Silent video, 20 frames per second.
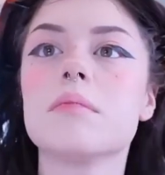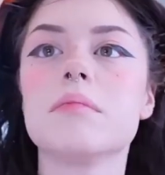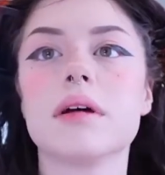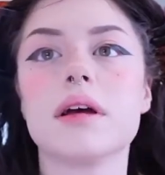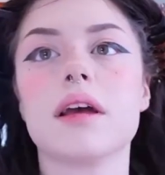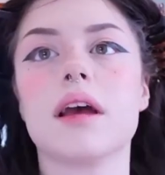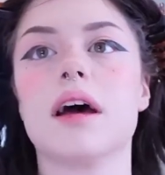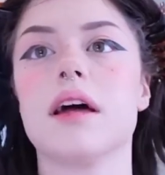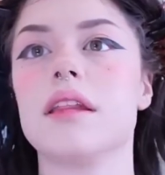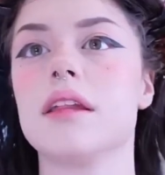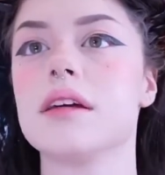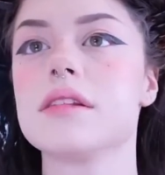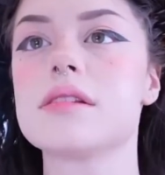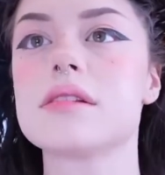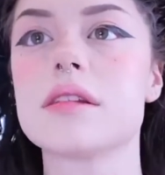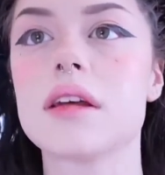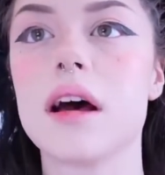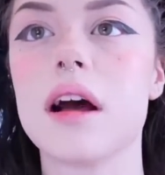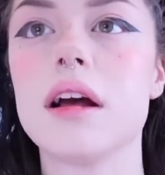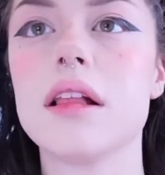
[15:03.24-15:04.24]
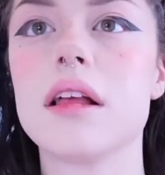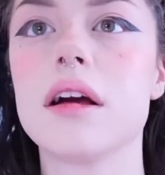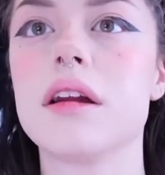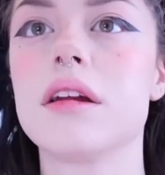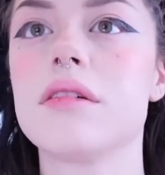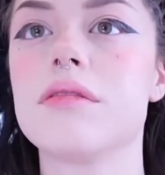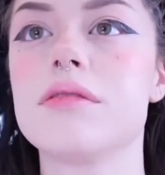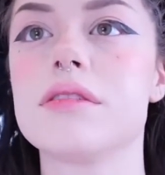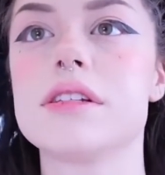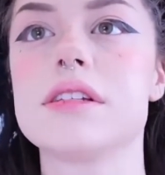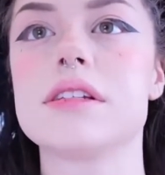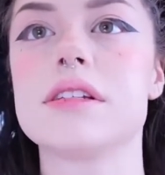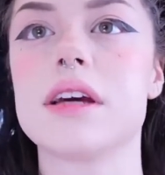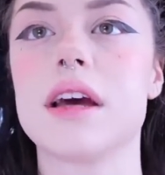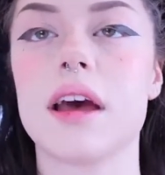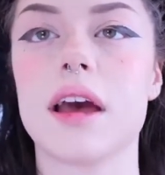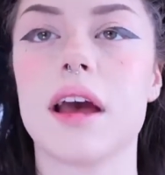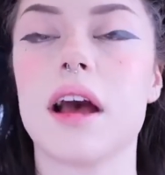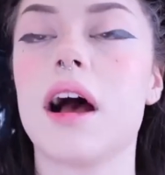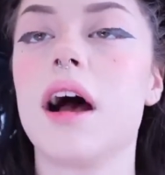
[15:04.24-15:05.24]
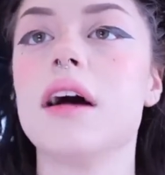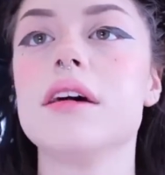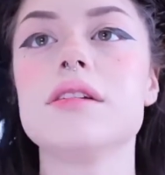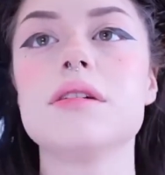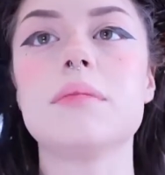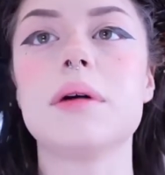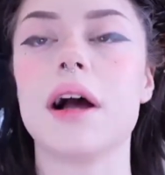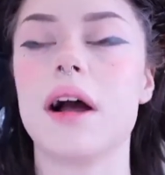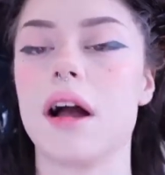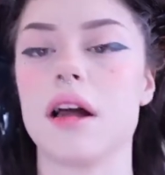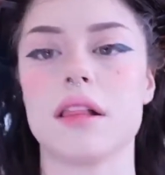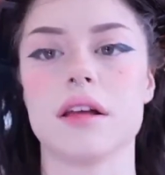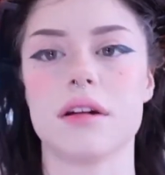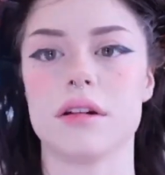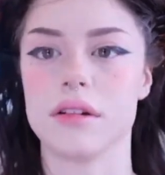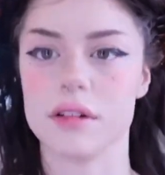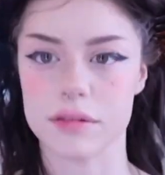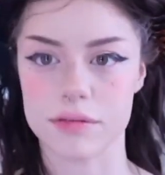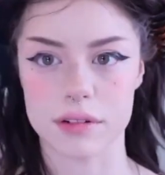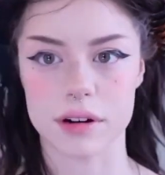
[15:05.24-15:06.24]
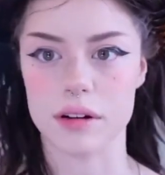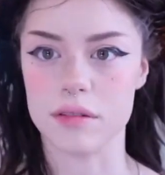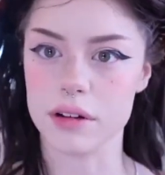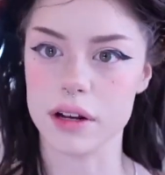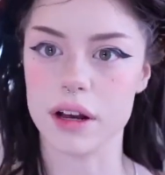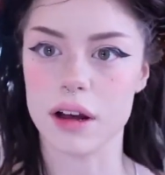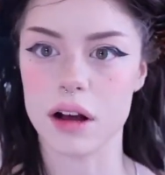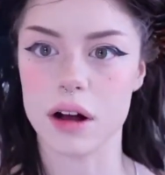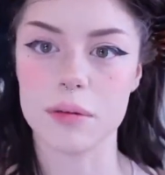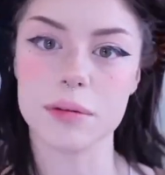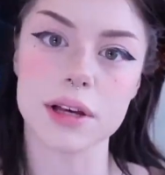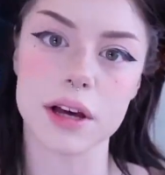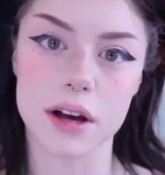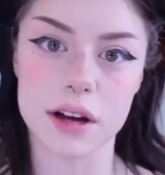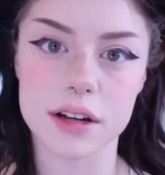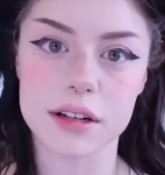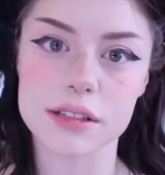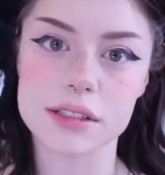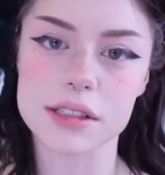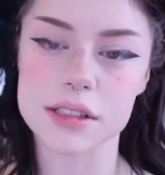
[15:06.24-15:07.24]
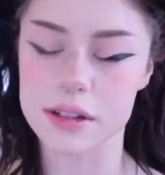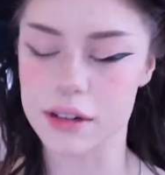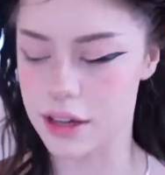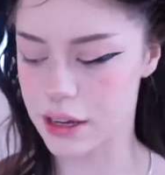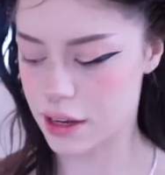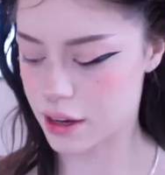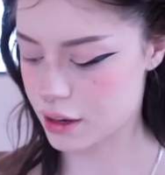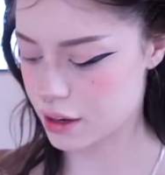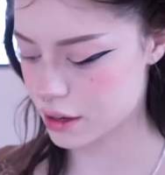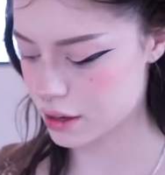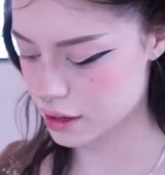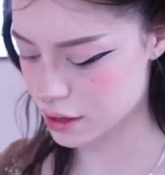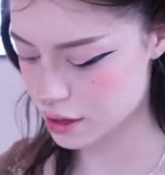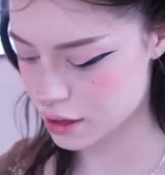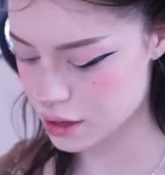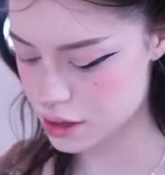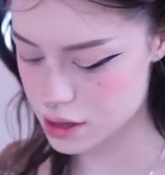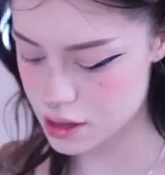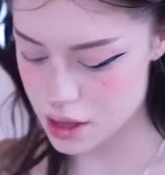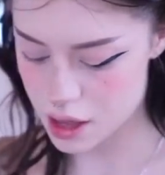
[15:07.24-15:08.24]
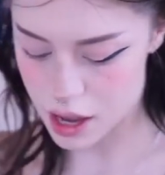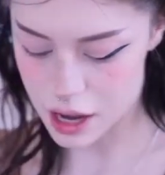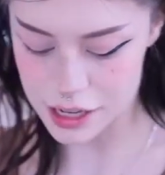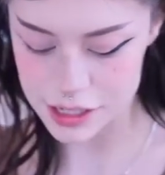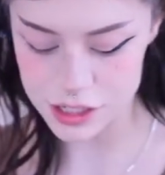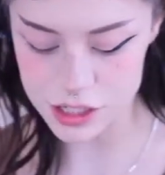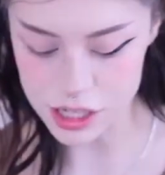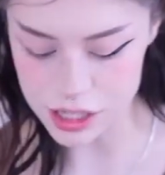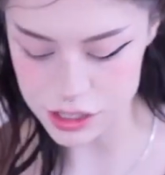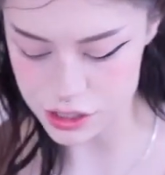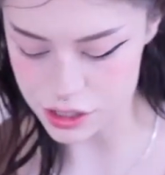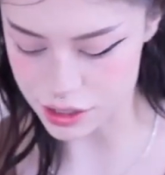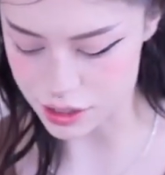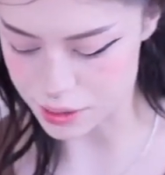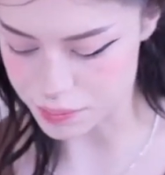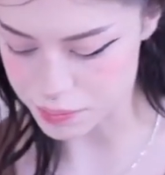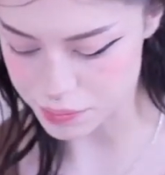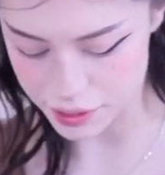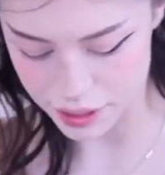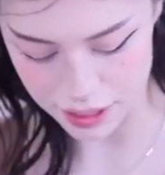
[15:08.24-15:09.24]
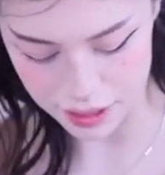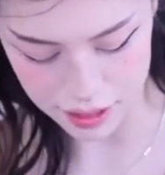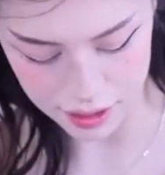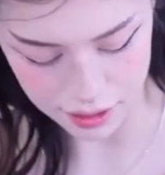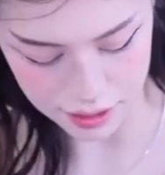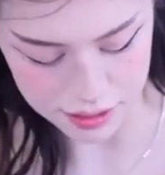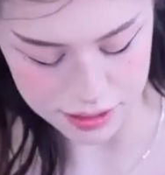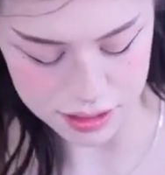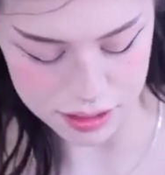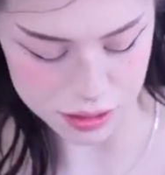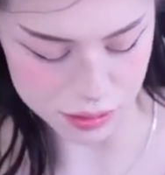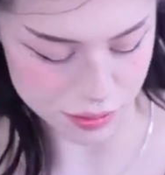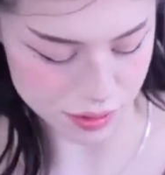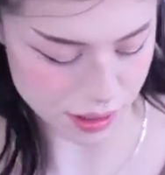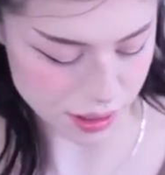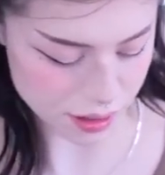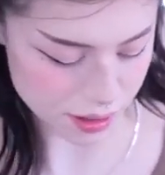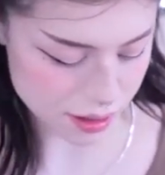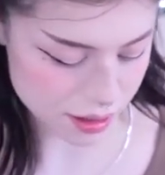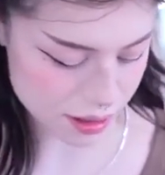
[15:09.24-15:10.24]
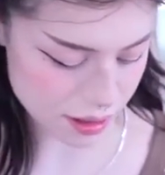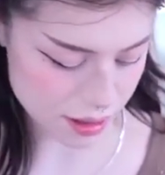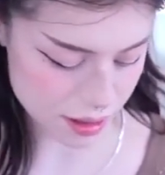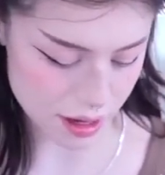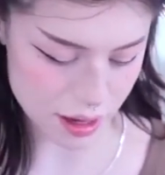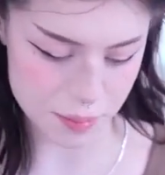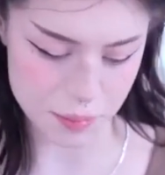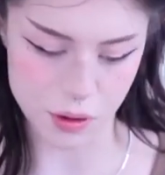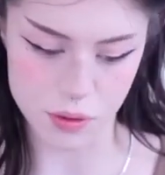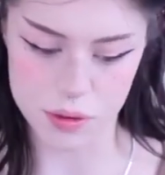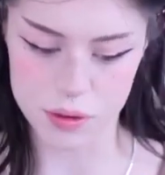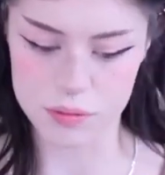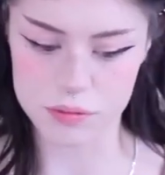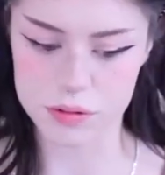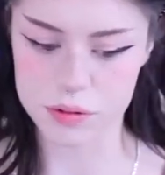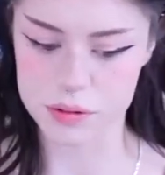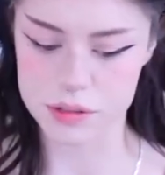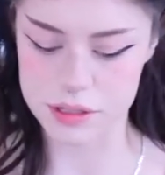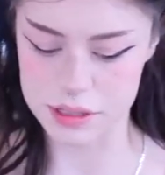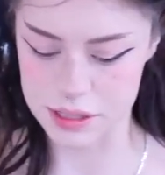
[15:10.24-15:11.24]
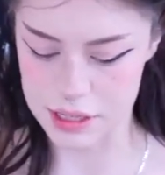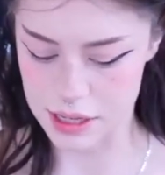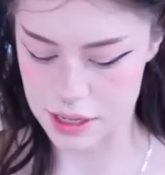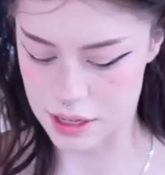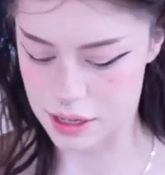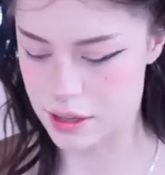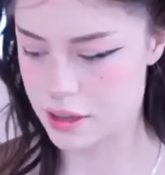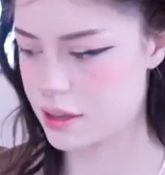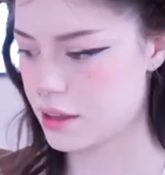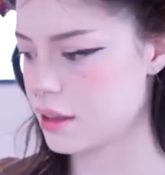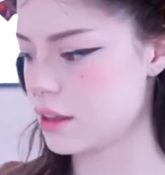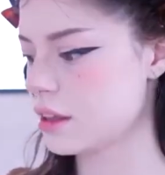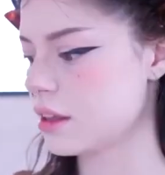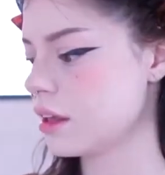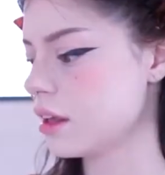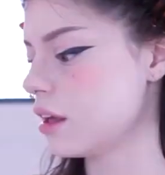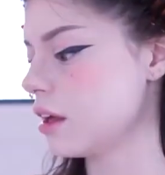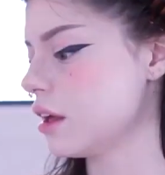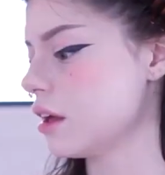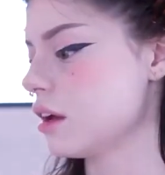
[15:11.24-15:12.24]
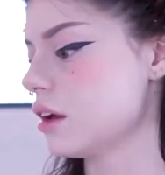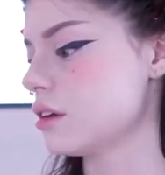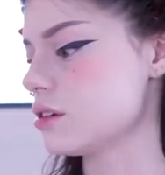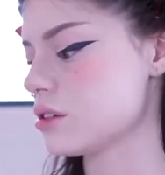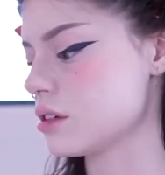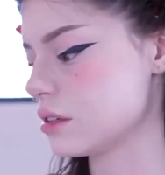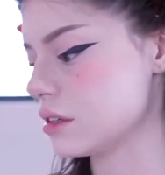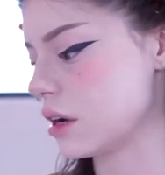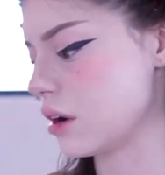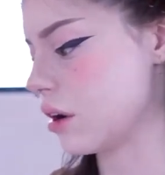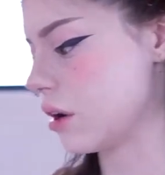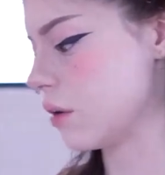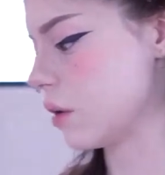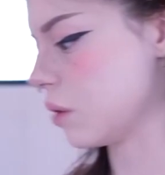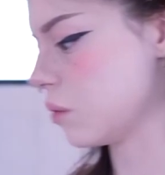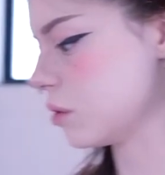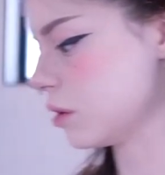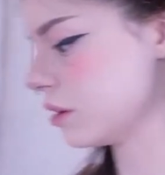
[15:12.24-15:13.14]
But yeah, that's the eyeliner for today. I do my eyeliner different every day, I'll be honest, okay? I change it up, but I think this is what I'm going for today. Turned out how I